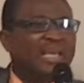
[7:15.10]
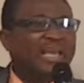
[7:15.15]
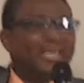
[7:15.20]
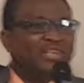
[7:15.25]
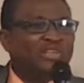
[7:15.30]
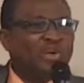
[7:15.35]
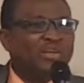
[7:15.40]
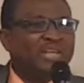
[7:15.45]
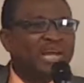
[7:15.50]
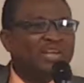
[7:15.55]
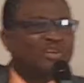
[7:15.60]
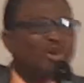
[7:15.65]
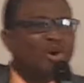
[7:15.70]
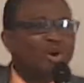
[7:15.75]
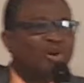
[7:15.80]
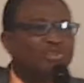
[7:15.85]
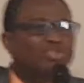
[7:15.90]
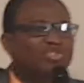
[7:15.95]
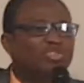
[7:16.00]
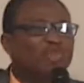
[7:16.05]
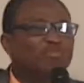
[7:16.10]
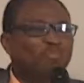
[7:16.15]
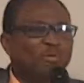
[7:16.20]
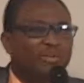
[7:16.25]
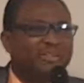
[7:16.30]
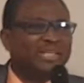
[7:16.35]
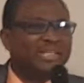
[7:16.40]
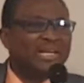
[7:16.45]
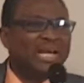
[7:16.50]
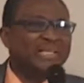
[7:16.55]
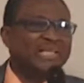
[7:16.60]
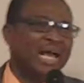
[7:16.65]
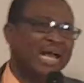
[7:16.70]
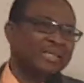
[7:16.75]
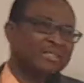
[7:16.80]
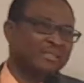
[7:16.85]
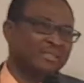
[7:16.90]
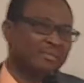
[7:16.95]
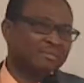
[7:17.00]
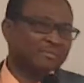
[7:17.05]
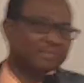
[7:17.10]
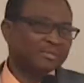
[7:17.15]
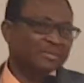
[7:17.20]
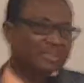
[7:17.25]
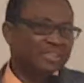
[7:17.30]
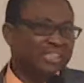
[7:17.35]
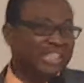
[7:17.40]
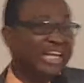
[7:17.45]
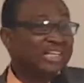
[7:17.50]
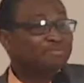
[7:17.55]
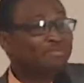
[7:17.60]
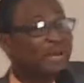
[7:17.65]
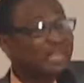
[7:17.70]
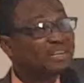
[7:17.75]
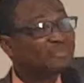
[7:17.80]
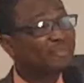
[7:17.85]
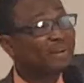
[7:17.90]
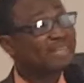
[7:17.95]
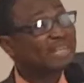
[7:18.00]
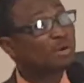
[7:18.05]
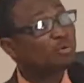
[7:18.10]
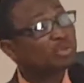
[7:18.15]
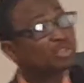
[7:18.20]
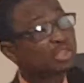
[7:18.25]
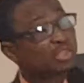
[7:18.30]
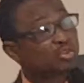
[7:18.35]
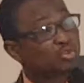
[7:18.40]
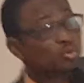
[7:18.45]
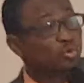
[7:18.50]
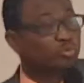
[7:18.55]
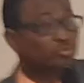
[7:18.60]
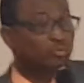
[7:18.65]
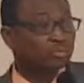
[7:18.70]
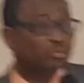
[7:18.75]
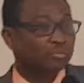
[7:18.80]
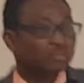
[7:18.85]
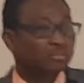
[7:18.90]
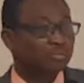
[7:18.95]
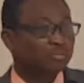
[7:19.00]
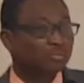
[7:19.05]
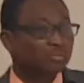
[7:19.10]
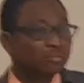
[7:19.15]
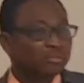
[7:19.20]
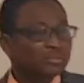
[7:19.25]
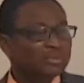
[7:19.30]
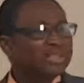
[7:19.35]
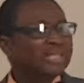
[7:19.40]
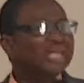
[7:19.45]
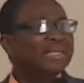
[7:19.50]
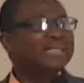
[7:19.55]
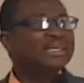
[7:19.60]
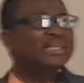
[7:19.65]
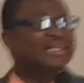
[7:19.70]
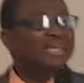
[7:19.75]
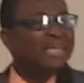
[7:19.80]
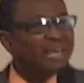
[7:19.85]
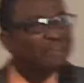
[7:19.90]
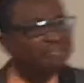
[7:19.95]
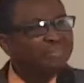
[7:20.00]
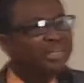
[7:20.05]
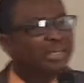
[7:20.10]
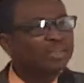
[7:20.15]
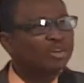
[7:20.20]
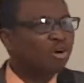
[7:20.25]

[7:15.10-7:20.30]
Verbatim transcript: Aaron and Hur supported that hand, despite the fact there was a stone. They gave the